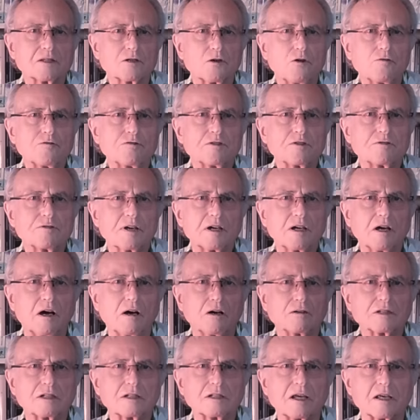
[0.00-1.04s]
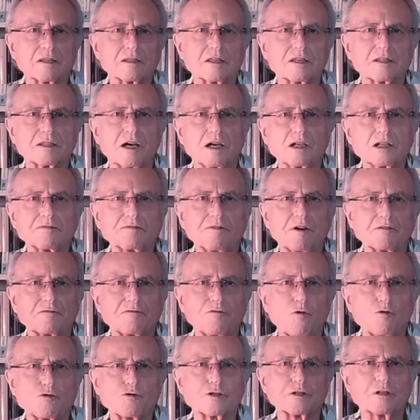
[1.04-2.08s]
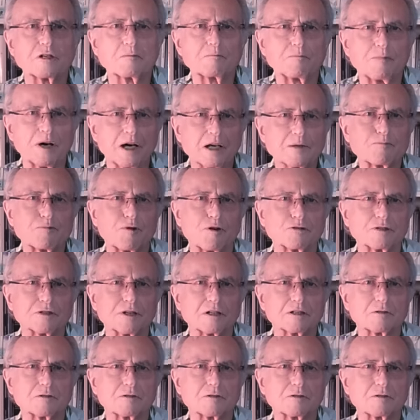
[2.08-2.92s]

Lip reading: often regarded as a kind of unfortunate byproduct,